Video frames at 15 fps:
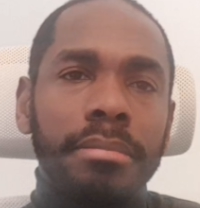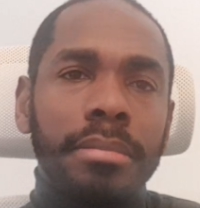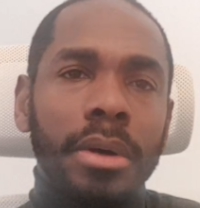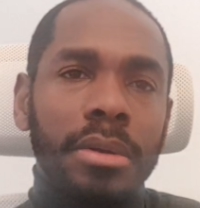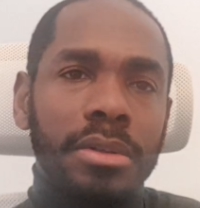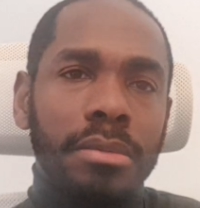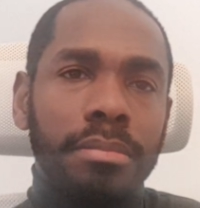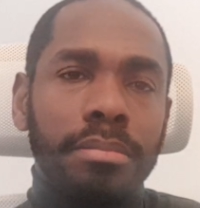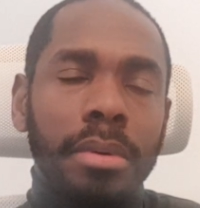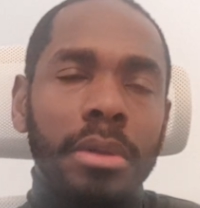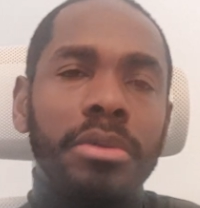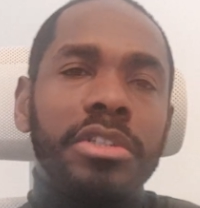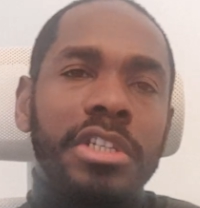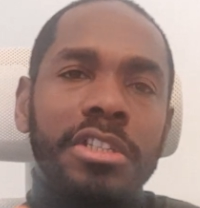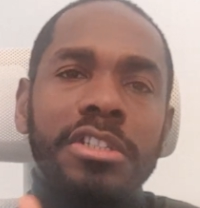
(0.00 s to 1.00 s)
of
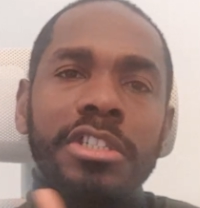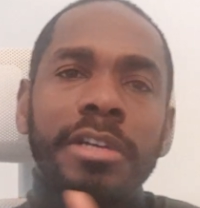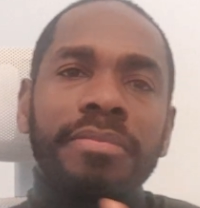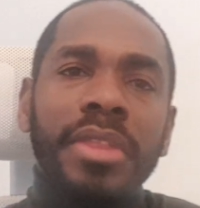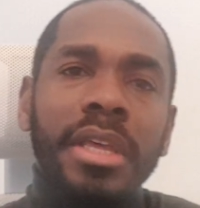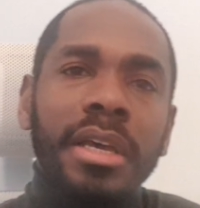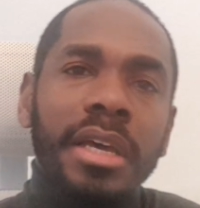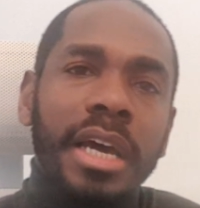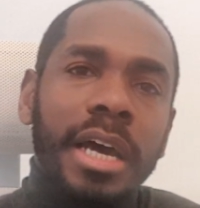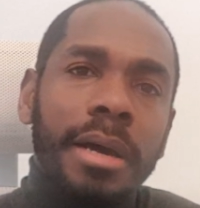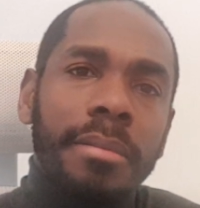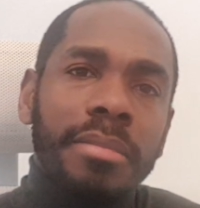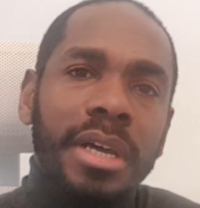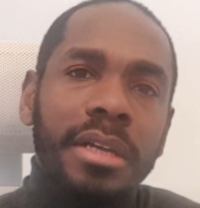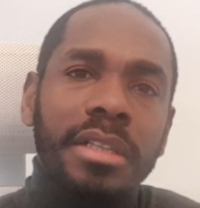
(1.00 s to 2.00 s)
pollutants
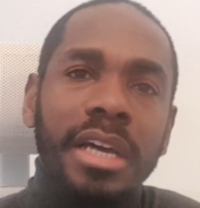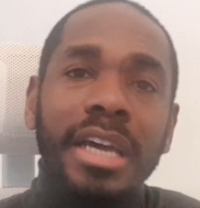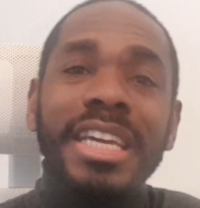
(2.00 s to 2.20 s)
that